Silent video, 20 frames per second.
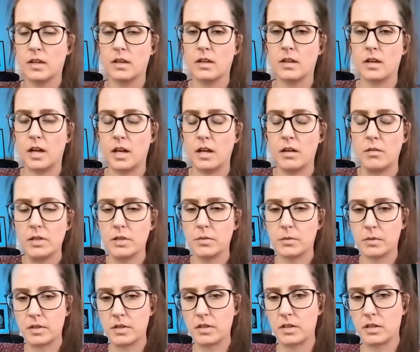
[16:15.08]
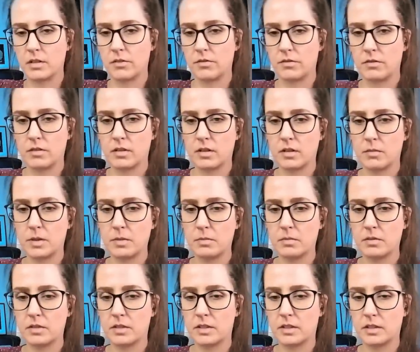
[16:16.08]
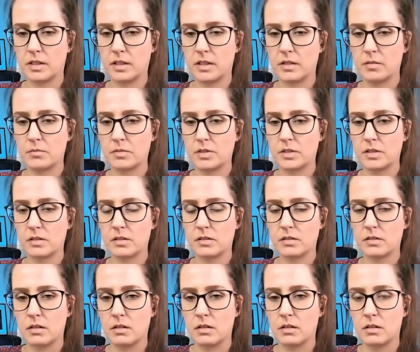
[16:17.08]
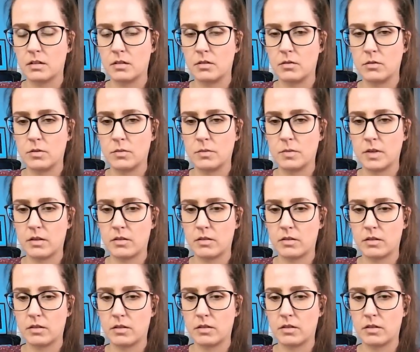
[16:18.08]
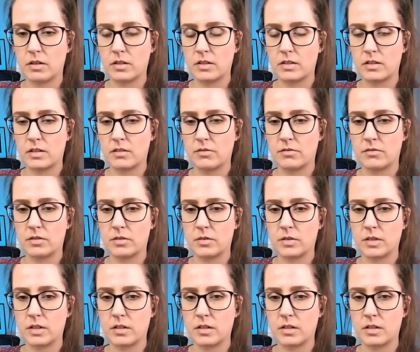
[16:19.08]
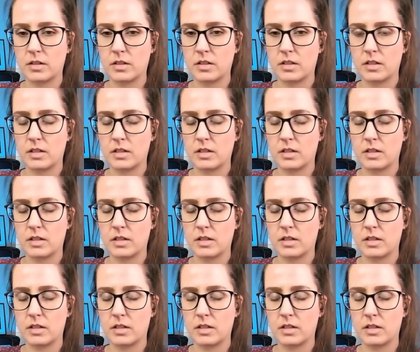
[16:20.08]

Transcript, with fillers: I always wondered if the people in the camps knew about all the stuff going on to the other